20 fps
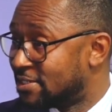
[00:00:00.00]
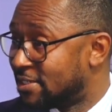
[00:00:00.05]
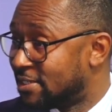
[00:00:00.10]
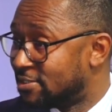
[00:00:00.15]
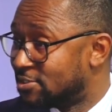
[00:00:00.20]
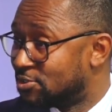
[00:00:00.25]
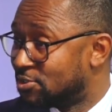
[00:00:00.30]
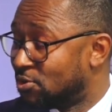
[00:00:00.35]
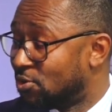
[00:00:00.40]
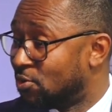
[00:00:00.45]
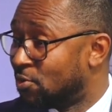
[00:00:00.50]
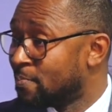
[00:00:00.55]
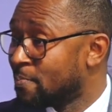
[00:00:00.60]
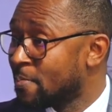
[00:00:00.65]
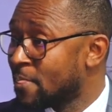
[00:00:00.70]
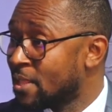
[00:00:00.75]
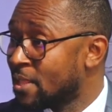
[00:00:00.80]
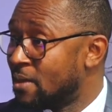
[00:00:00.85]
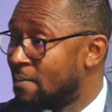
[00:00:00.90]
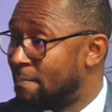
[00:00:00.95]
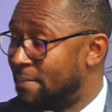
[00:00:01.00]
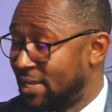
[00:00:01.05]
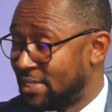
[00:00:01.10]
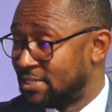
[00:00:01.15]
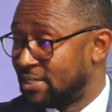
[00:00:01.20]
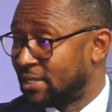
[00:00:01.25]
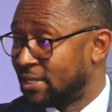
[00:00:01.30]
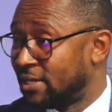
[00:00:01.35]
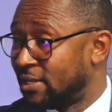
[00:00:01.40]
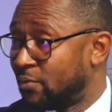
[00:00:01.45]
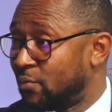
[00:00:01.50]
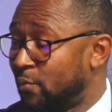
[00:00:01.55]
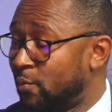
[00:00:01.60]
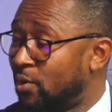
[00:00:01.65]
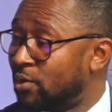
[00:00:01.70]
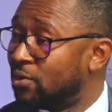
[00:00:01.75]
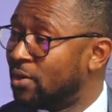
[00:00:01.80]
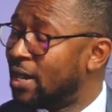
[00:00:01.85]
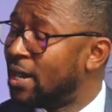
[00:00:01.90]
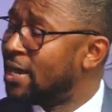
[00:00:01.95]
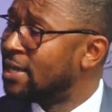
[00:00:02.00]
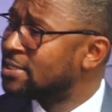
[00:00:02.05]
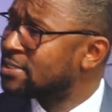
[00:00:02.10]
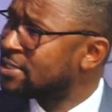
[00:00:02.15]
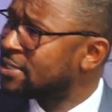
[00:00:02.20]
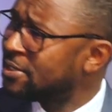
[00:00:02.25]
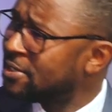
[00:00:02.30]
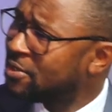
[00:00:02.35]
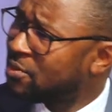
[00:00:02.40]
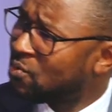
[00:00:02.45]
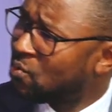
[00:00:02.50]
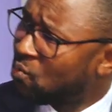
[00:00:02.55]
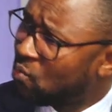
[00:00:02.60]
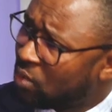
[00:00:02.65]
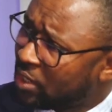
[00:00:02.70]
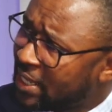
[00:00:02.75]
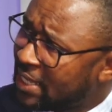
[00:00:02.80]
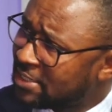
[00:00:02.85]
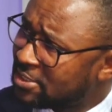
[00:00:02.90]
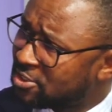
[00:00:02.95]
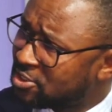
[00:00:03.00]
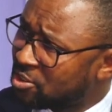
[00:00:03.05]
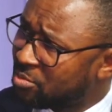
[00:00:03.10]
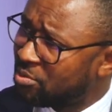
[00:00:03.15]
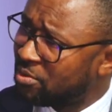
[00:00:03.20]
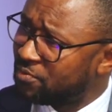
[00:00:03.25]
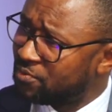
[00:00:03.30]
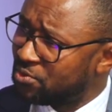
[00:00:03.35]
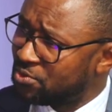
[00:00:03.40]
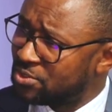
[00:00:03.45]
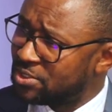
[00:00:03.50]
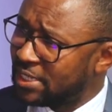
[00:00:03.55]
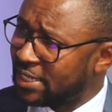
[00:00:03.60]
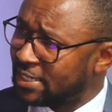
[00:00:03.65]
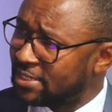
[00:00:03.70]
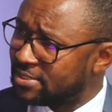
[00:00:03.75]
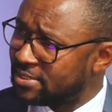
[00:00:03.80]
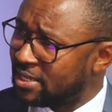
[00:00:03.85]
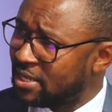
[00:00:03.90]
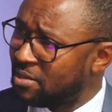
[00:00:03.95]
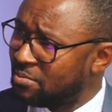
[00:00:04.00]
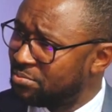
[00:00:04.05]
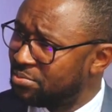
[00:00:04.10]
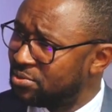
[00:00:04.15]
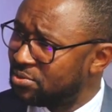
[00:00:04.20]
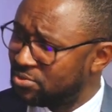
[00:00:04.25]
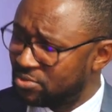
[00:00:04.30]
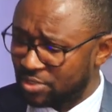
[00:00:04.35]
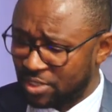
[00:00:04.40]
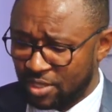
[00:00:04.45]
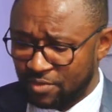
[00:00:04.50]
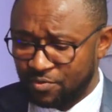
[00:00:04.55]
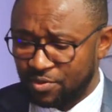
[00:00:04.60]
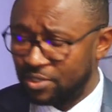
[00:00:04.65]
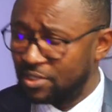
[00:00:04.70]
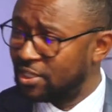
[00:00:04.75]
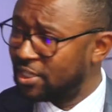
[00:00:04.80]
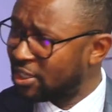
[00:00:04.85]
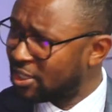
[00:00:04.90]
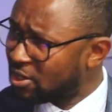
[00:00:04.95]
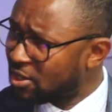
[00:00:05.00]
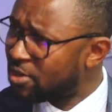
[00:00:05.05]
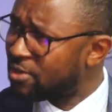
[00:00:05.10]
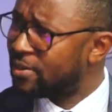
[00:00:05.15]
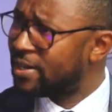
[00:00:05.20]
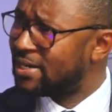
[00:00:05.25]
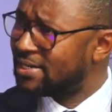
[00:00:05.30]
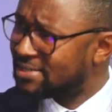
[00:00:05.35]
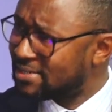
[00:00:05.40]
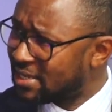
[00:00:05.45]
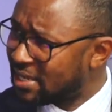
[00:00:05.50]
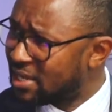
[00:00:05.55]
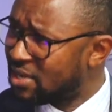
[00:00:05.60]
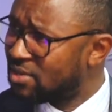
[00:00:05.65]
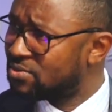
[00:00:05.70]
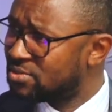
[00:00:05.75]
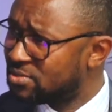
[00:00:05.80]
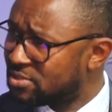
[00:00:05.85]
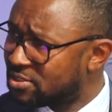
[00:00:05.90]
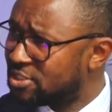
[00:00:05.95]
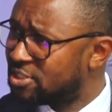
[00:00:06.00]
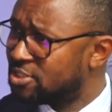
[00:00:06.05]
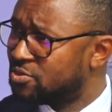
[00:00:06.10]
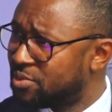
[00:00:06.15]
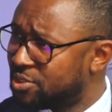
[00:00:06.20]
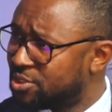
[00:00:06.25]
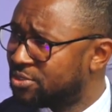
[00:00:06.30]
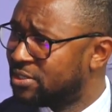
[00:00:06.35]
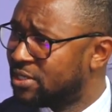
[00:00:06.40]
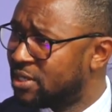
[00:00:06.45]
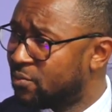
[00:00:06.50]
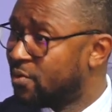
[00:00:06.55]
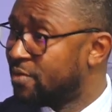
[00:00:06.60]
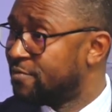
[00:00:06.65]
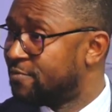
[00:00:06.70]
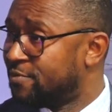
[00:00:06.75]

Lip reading: And so basically, we want to ask, what are some of those examples, given the current housing situation that we